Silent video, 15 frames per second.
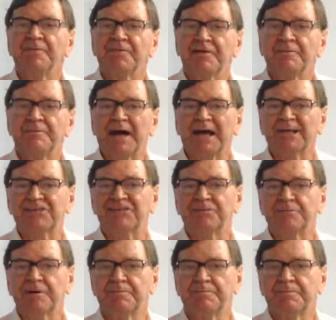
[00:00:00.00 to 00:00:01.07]
the
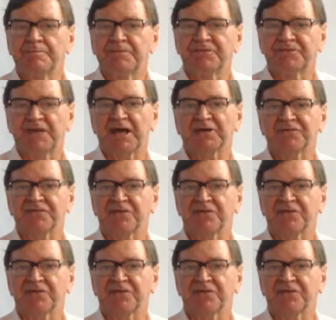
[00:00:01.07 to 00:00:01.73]
maximum tax